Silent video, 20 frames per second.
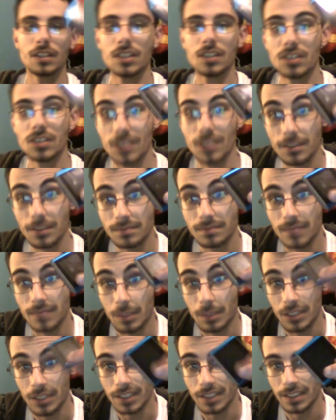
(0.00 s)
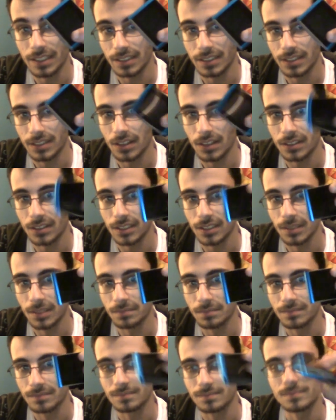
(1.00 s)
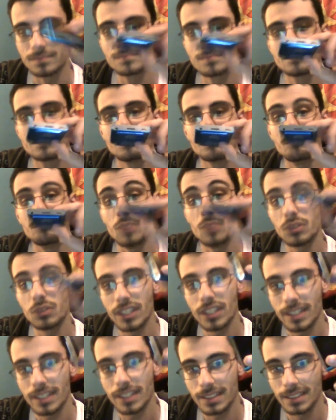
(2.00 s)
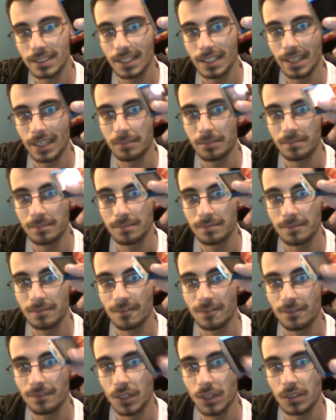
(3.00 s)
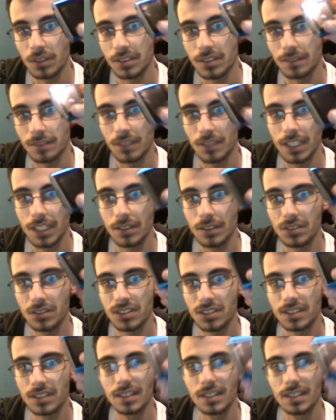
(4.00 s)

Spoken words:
So I'm gonna install some music and photos and videos,